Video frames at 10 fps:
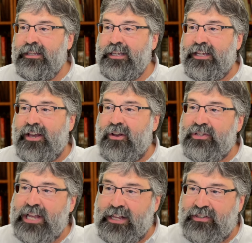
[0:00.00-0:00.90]
he
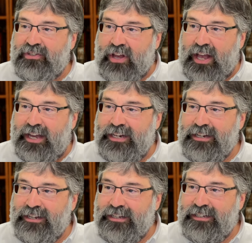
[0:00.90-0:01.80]
goes outside
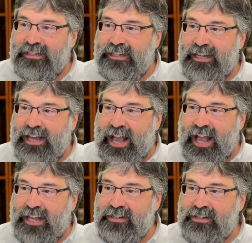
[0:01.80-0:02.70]

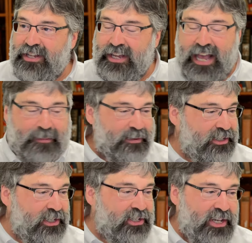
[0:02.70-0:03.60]
and he happens
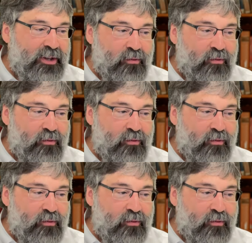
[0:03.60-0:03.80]
to see a